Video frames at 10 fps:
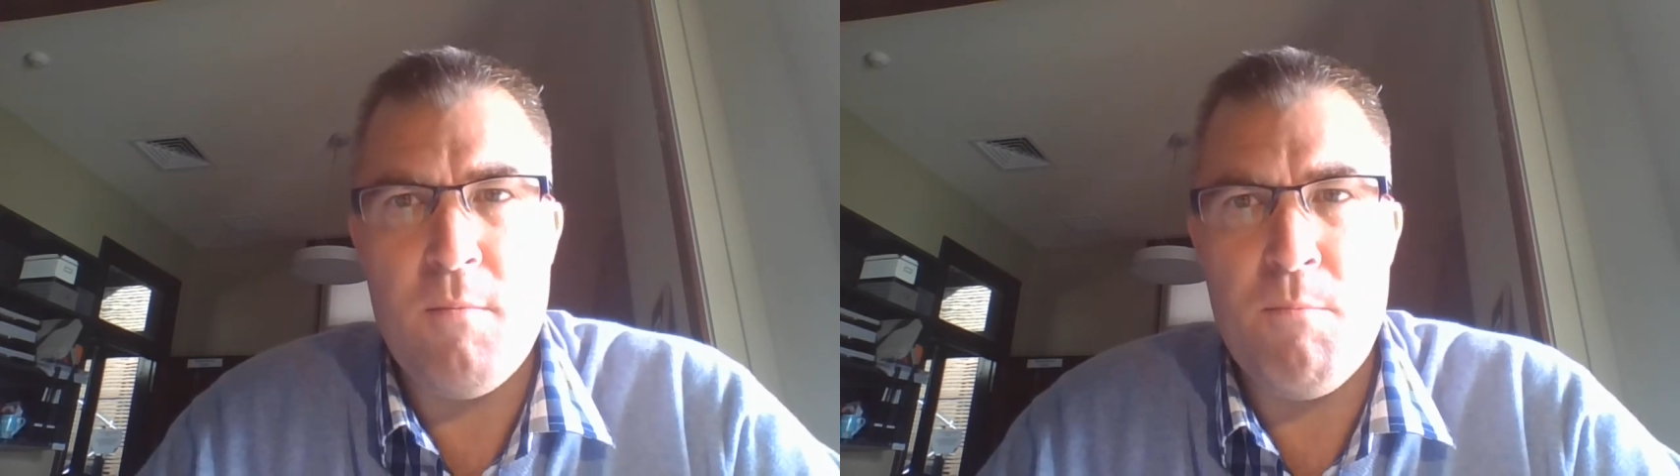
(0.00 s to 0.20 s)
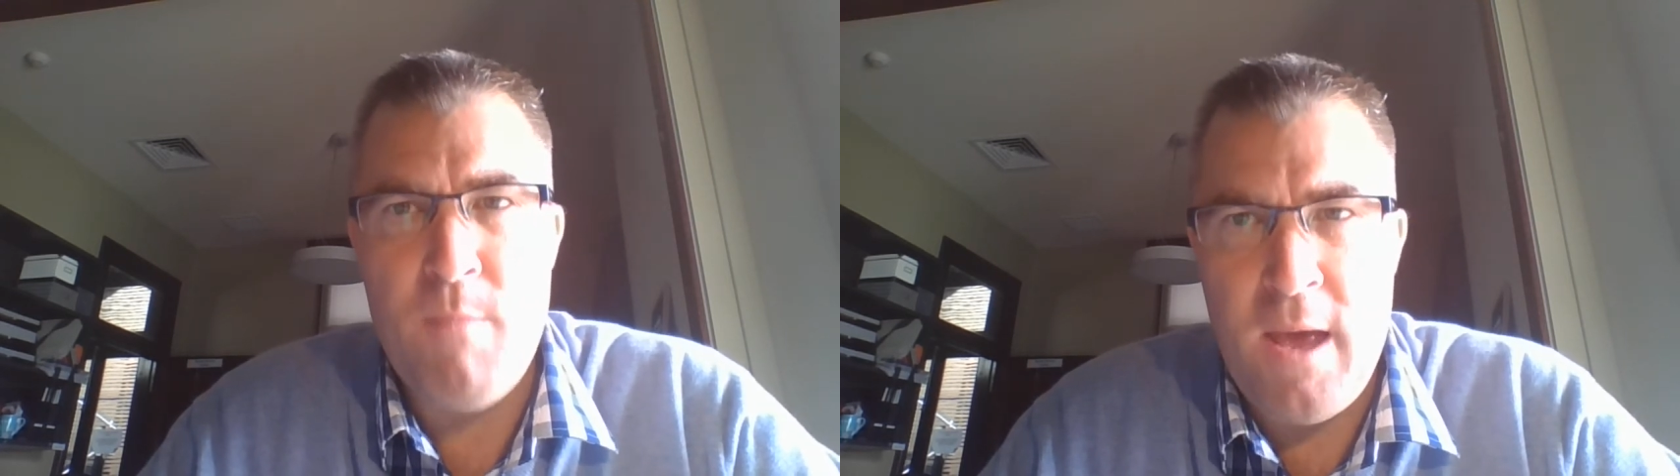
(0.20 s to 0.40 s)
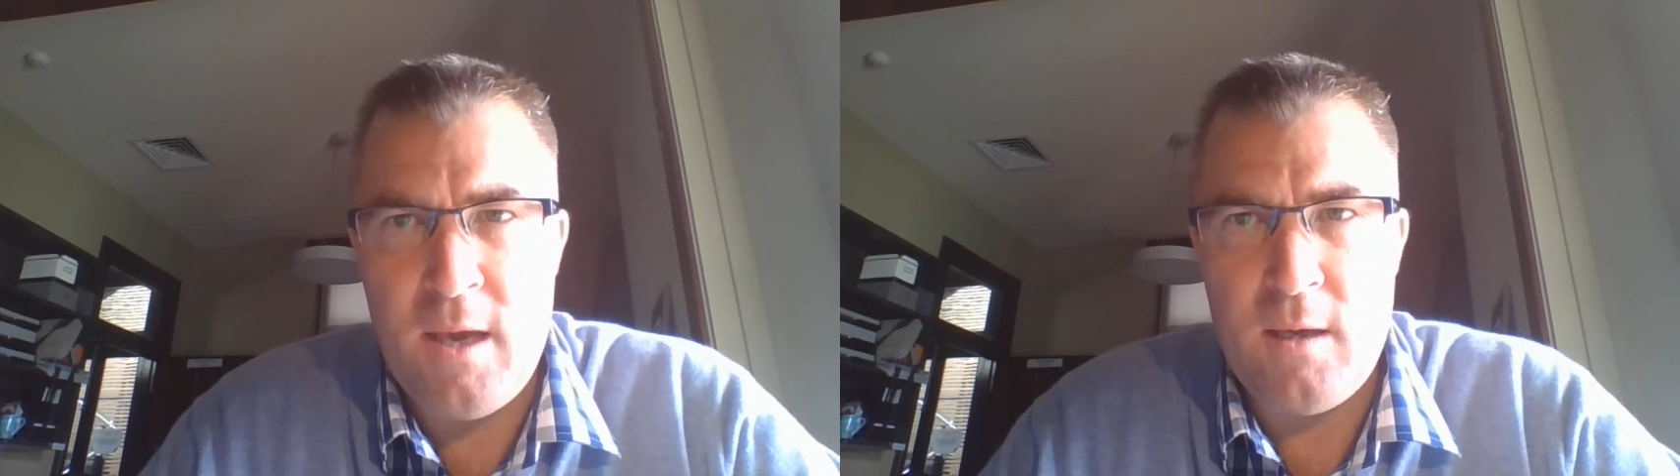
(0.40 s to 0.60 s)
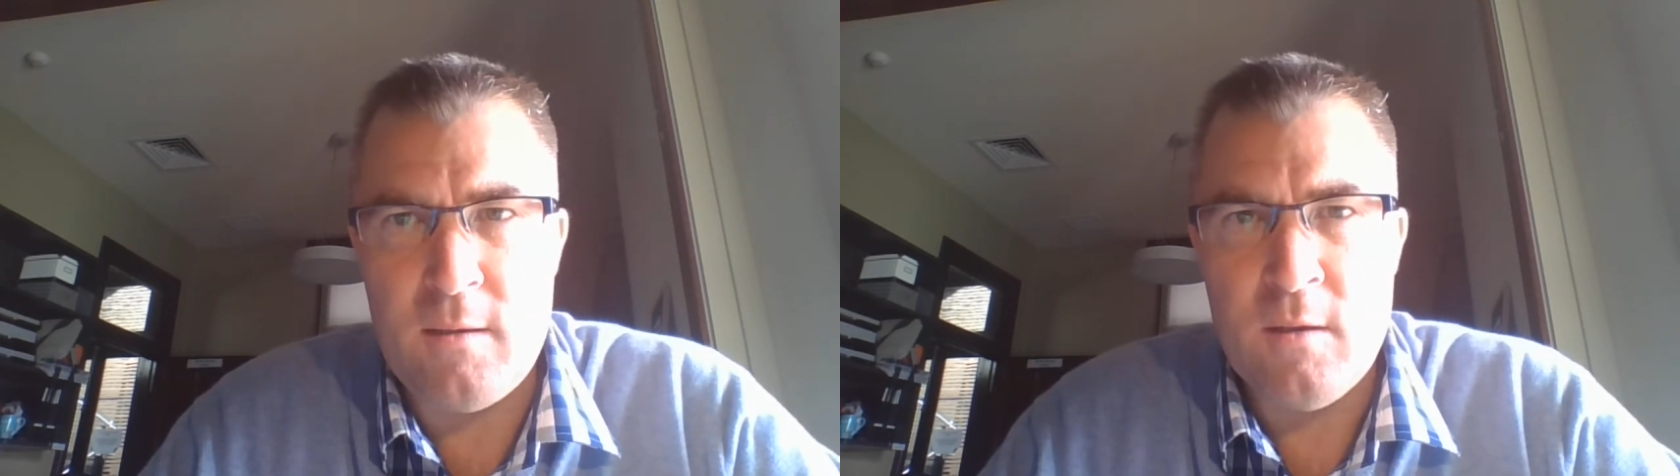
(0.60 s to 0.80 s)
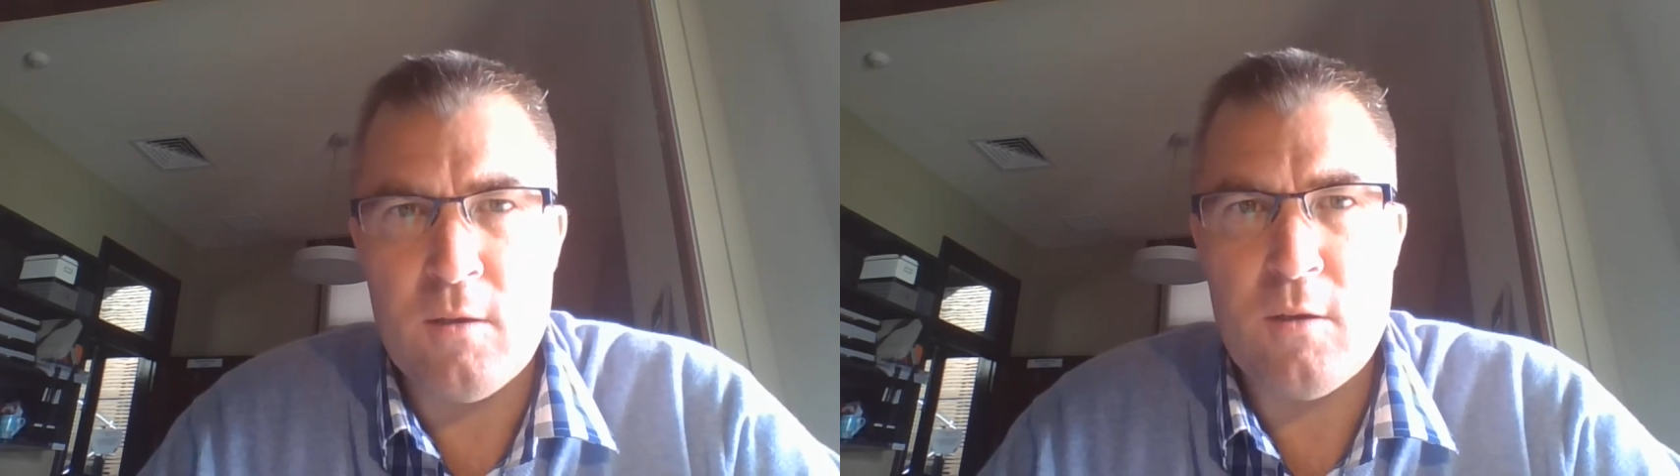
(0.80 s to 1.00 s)

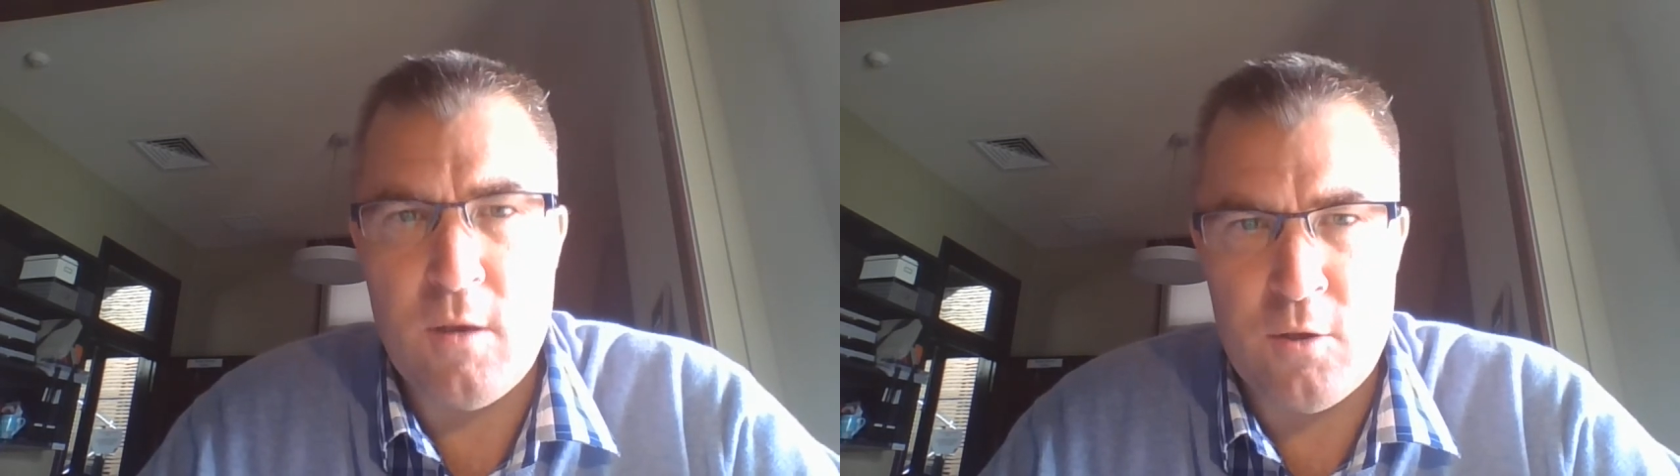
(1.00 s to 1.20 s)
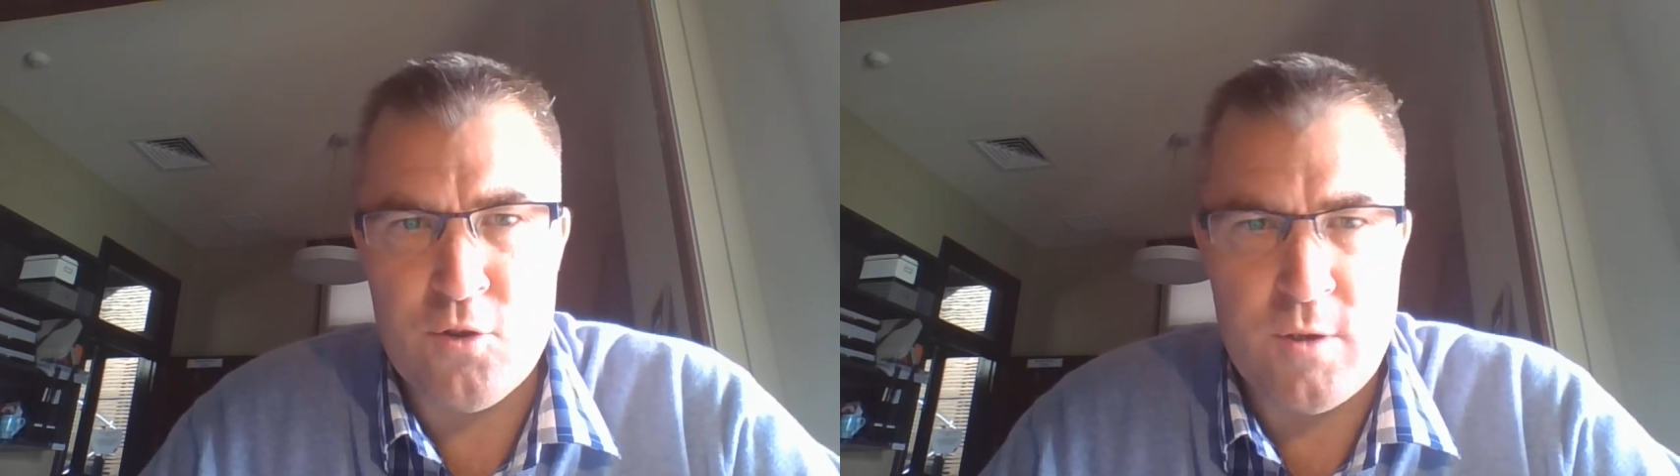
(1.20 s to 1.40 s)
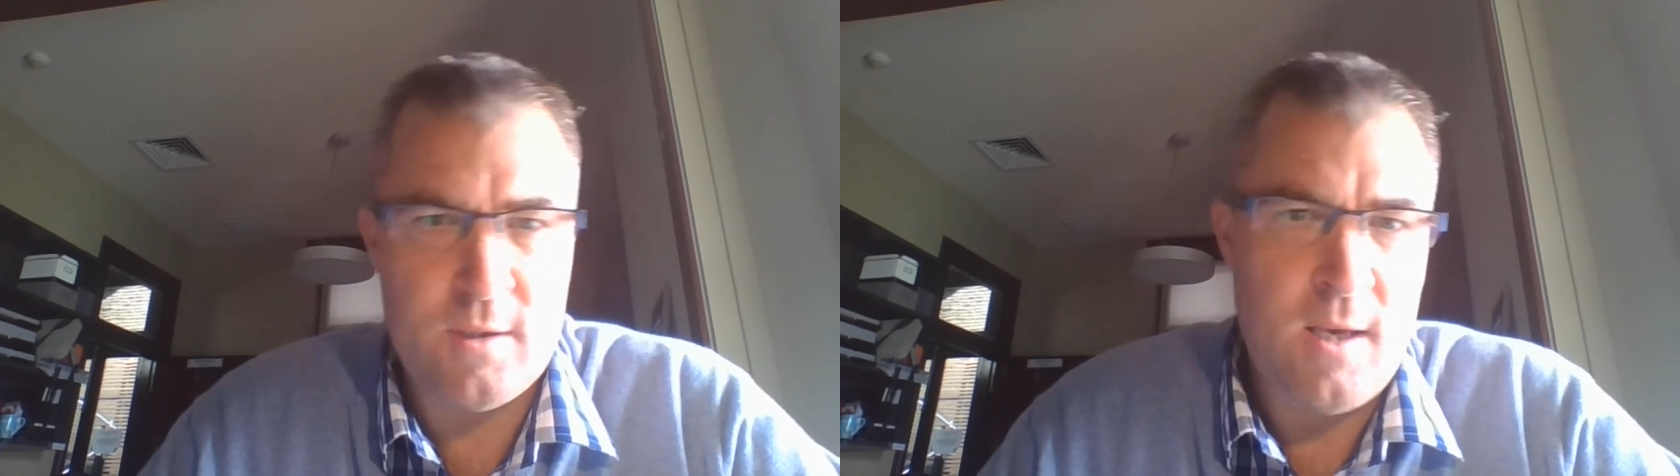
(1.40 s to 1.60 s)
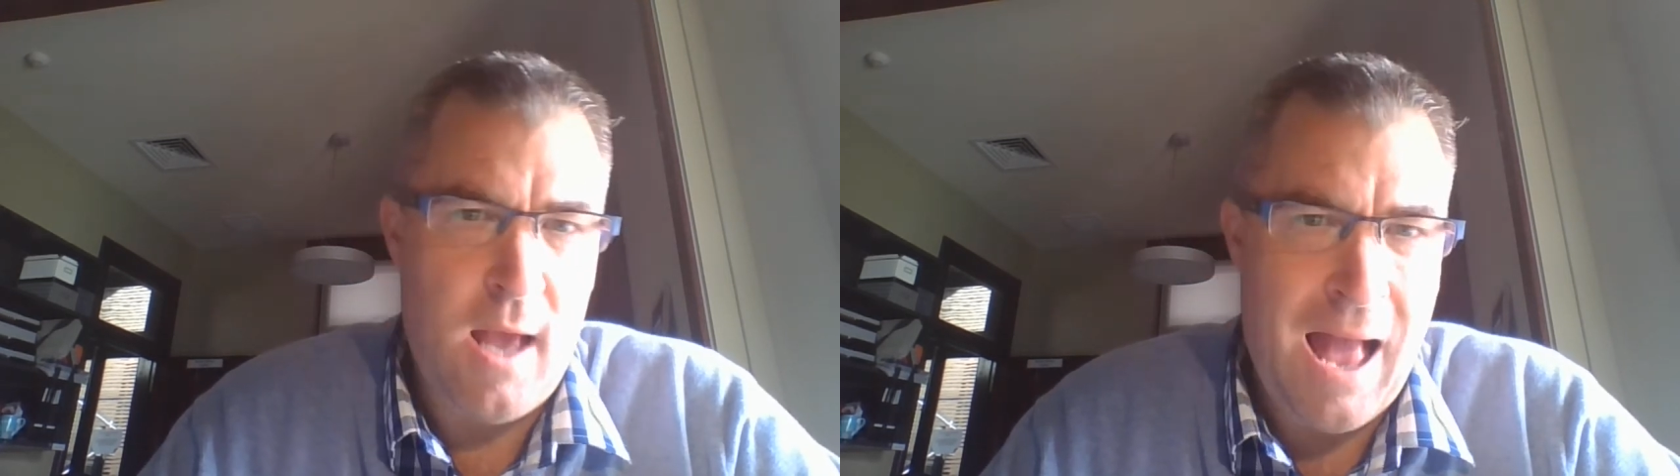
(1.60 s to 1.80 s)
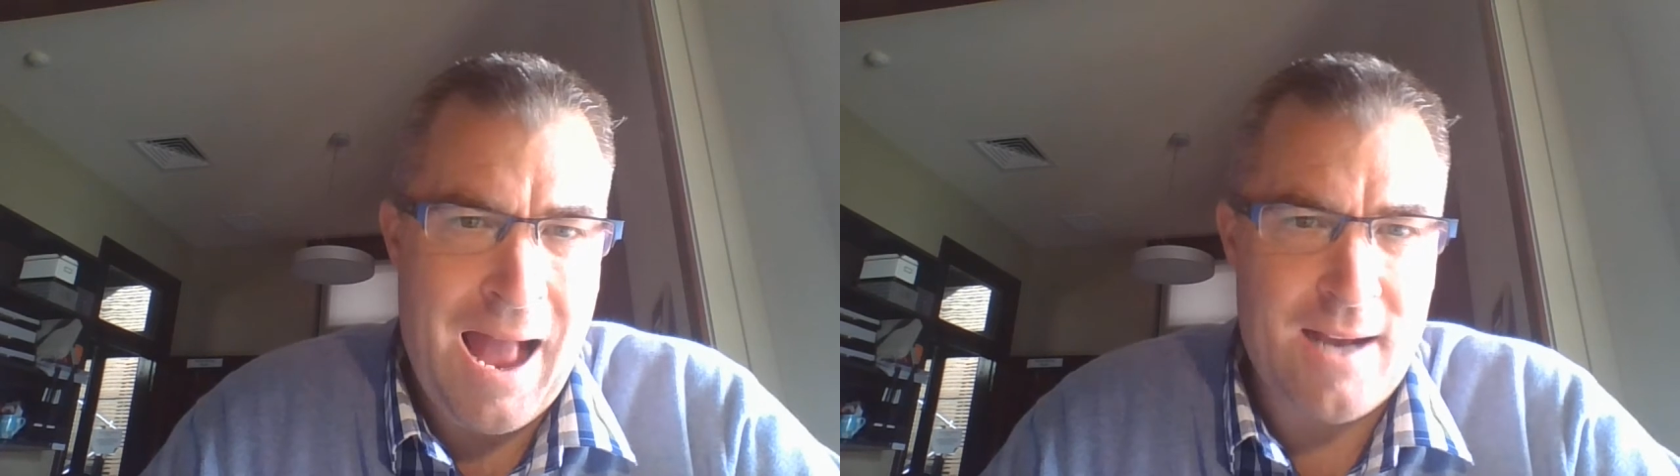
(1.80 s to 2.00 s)
made countries
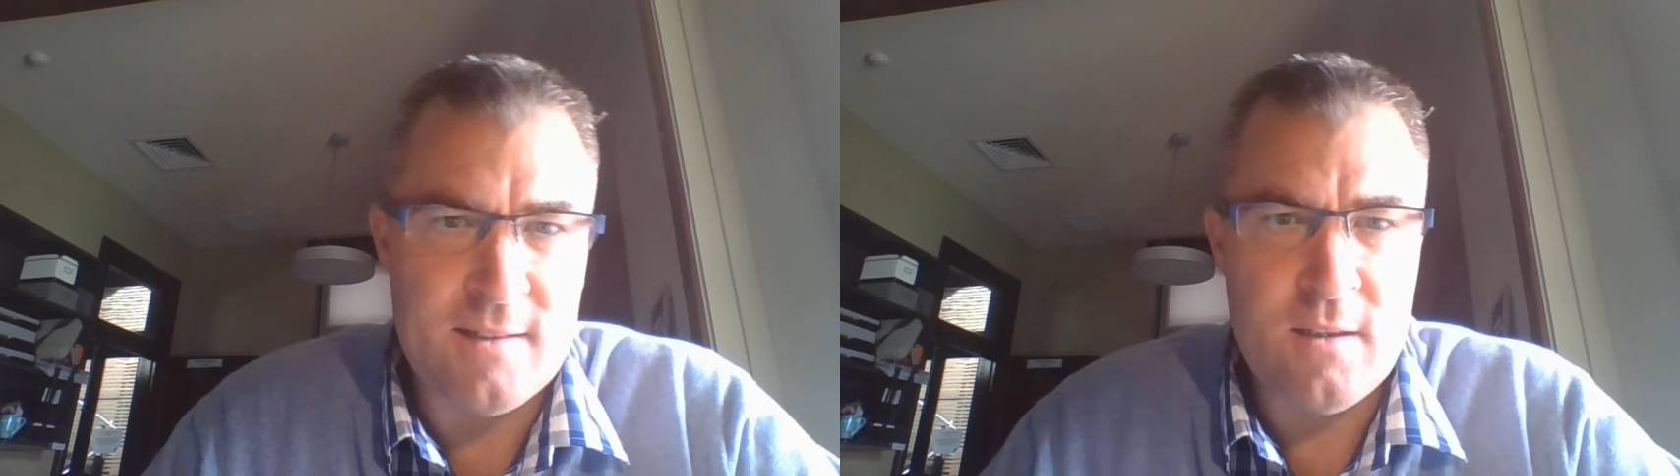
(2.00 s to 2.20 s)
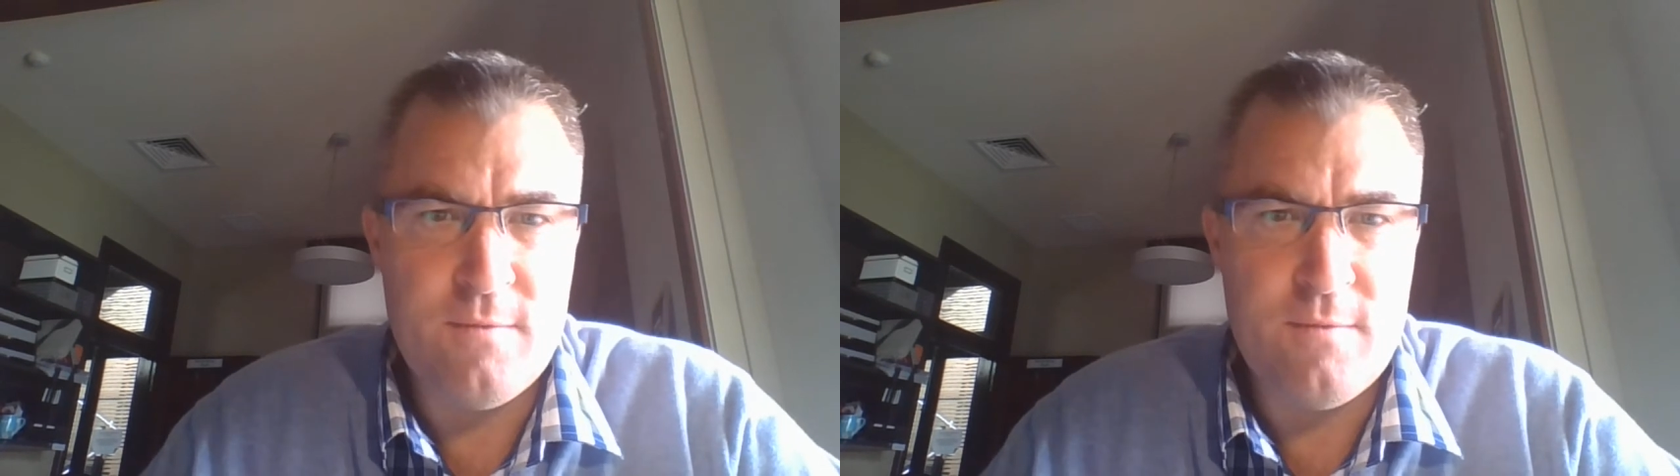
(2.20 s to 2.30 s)
act.